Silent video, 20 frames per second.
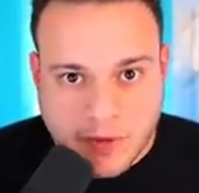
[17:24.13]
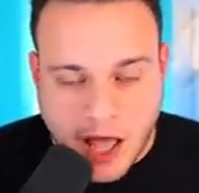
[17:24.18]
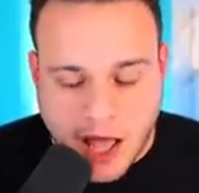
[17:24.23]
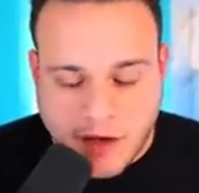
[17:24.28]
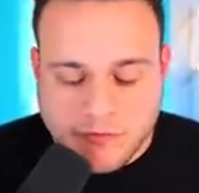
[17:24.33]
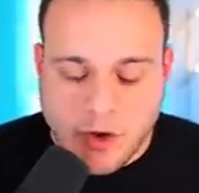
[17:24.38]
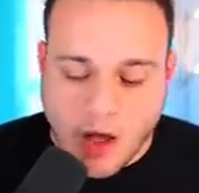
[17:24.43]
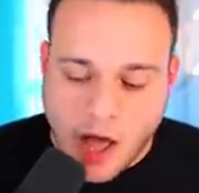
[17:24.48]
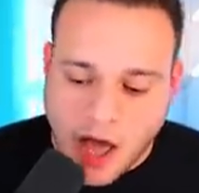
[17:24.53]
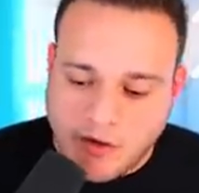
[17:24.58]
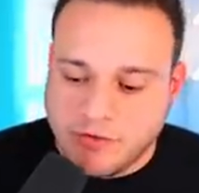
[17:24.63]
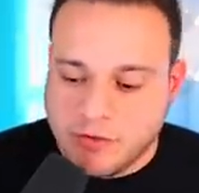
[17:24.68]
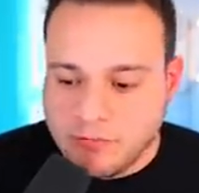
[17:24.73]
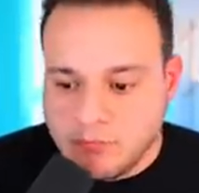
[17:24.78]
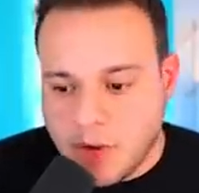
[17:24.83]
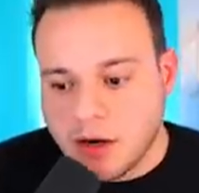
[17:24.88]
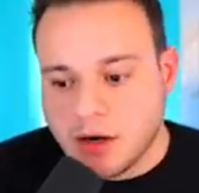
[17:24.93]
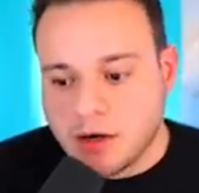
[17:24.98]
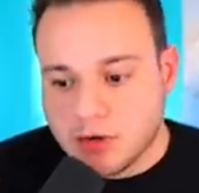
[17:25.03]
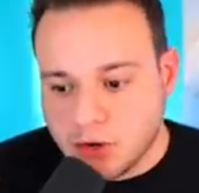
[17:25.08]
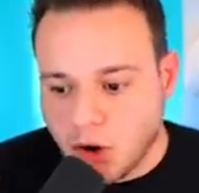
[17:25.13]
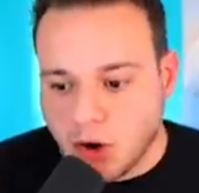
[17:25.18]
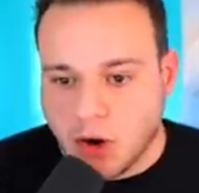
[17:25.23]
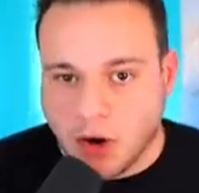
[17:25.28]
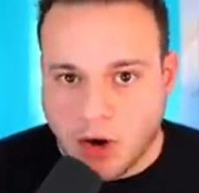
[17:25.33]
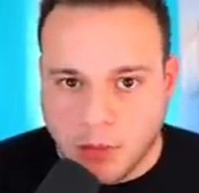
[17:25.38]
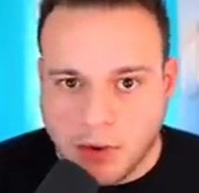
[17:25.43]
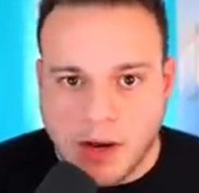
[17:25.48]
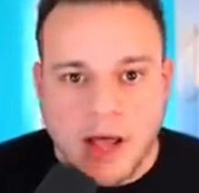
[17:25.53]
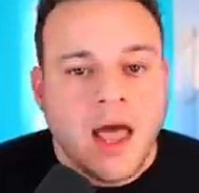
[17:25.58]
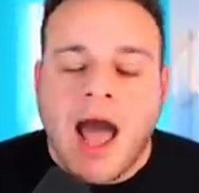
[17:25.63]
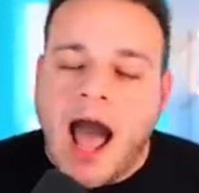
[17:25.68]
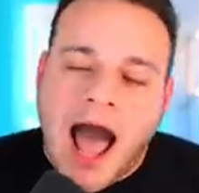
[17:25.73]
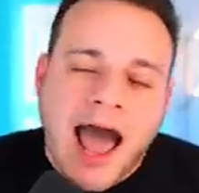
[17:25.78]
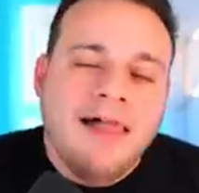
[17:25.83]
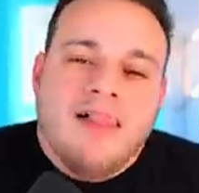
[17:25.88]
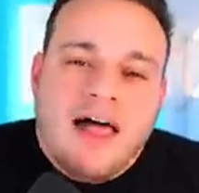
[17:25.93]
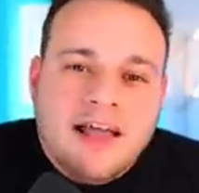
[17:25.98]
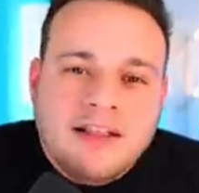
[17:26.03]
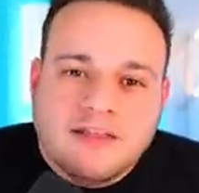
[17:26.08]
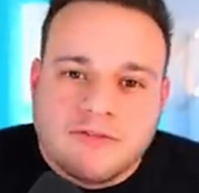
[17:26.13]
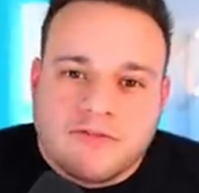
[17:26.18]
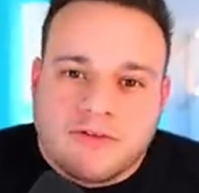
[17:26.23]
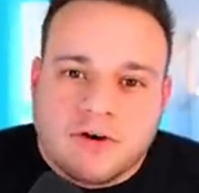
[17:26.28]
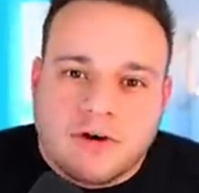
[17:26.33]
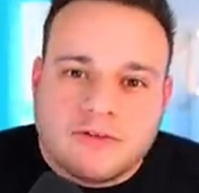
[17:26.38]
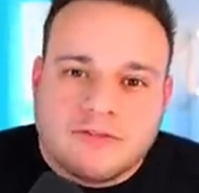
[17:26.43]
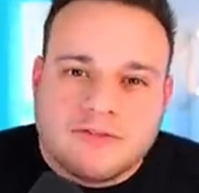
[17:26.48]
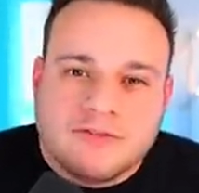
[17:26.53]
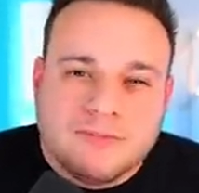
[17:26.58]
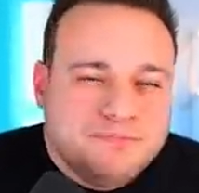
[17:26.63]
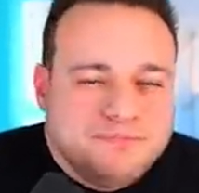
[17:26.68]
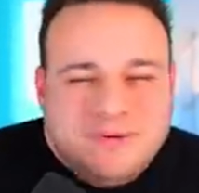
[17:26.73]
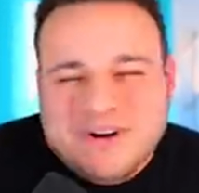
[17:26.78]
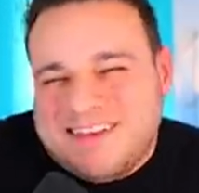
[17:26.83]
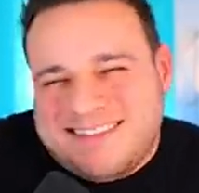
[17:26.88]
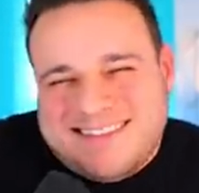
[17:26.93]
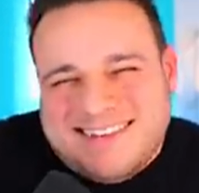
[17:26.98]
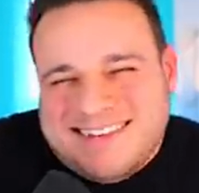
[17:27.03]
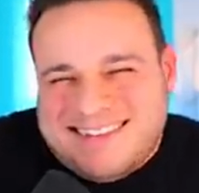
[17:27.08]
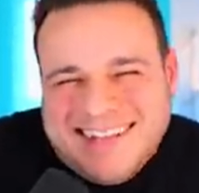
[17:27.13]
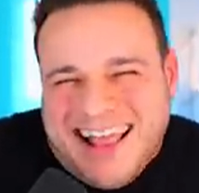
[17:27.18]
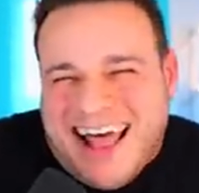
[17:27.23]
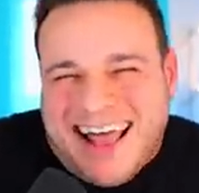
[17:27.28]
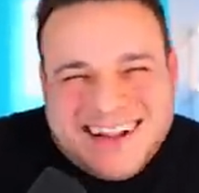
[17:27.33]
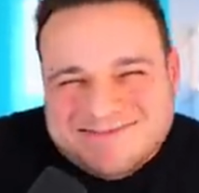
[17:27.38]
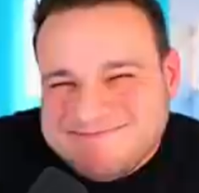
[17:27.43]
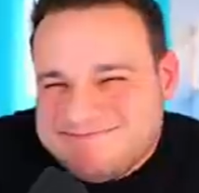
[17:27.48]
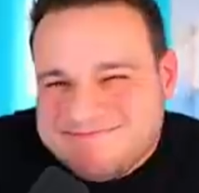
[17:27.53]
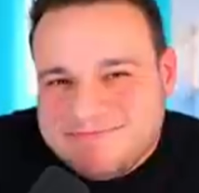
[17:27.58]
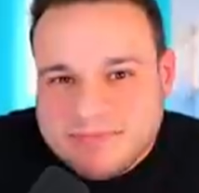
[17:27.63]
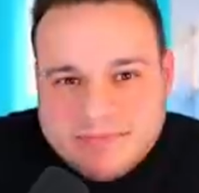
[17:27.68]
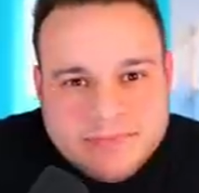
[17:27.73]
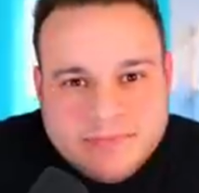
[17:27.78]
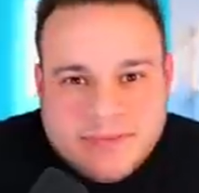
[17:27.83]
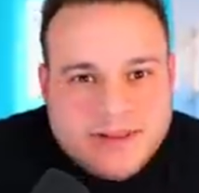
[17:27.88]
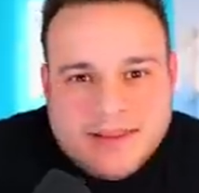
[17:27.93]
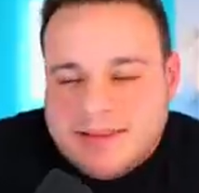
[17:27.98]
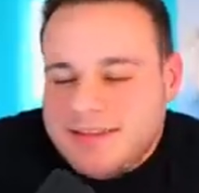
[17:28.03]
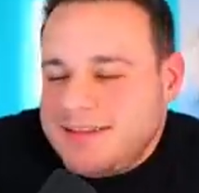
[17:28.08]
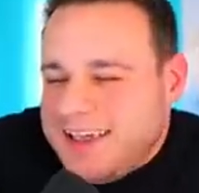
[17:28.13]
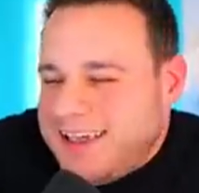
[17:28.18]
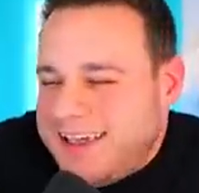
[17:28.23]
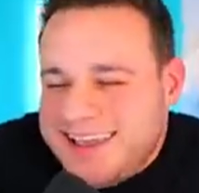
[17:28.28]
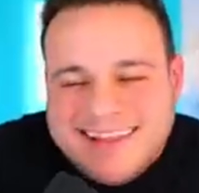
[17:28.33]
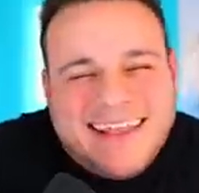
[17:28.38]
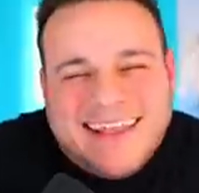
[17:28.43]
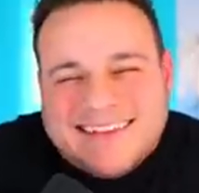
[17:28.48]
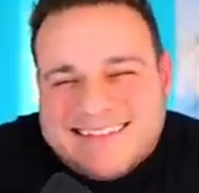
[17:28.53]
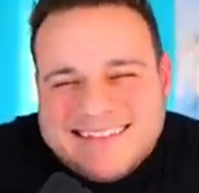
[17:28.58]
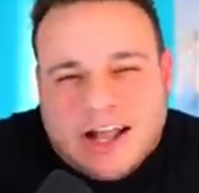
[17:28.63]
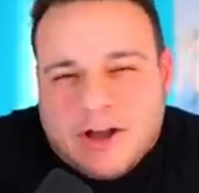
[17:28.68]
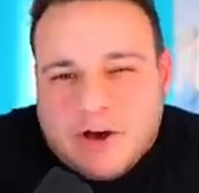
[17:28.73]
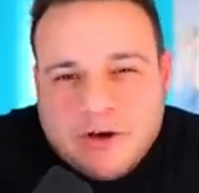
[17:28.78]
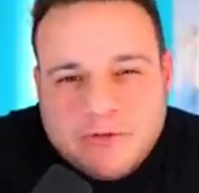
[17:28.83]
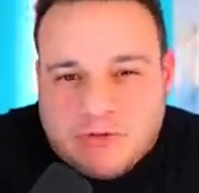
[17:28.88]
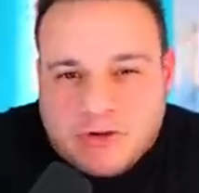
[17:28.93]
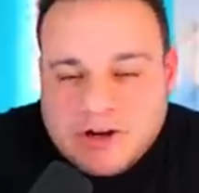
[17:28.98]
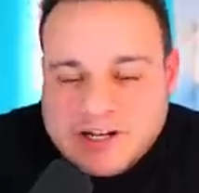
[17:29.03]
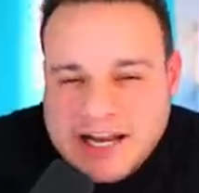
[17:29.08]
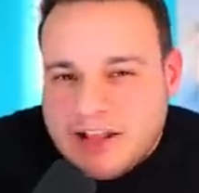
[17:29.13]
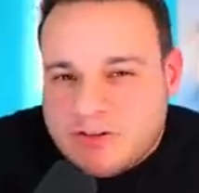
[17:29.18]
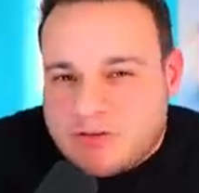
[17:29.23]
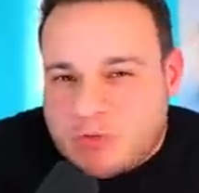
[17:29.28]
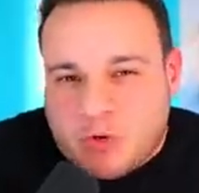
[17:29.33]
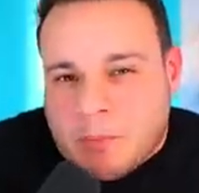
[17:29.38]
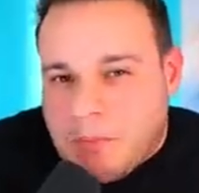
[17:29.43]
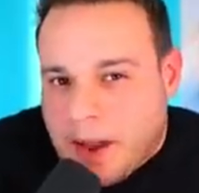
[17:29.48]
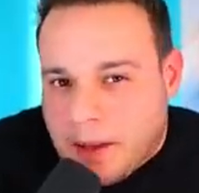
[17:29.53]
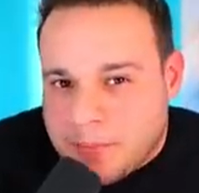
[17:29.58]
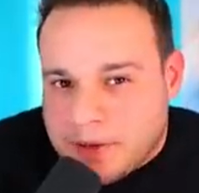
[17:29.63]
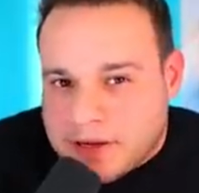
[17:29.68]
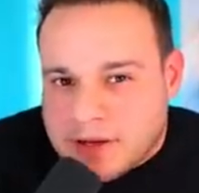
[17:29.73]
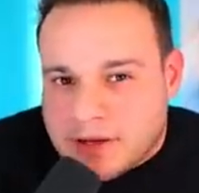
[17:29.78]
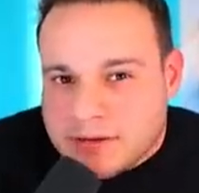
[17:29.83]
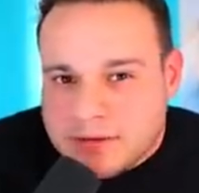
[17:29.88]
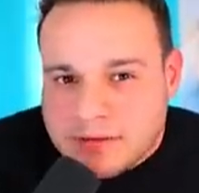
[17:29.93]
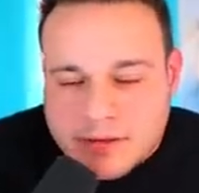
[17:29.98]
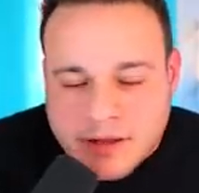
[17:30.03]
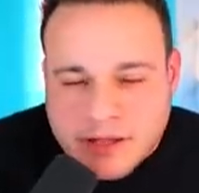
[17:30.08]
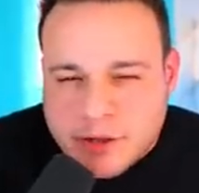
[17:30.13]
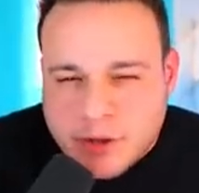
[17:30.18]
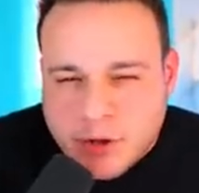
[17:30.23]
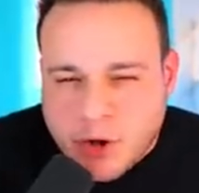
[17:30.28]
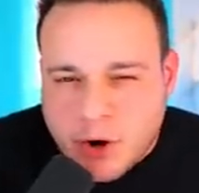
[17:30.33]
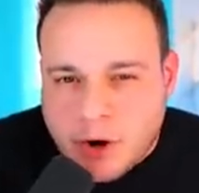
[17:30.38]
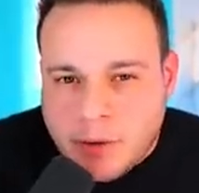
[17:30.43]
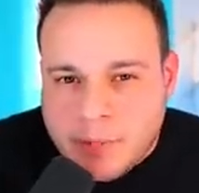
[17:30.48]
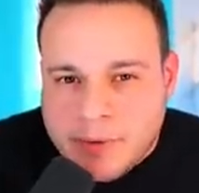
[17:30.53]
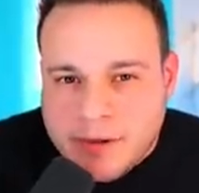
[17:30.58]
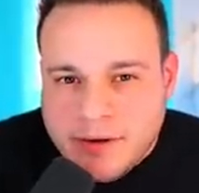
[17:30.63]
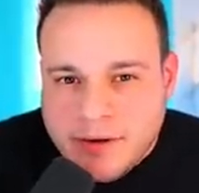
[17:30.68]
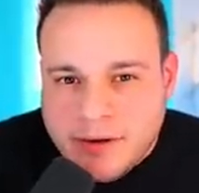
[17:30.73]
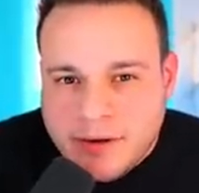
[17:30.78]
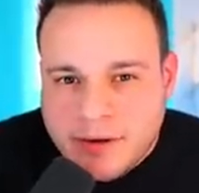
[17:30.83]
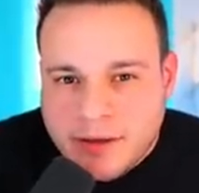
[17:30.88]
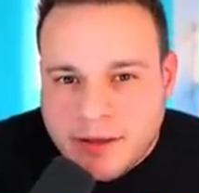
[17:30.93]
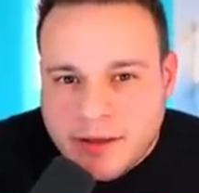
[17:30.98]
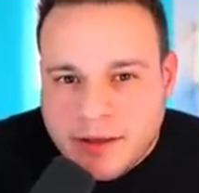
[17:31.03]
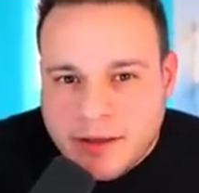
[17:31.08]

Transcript: Have you ever met a girl? Uh, I like the verse, but it's just not it's not good for a dance floor in my opinion. Like, you know what I mean?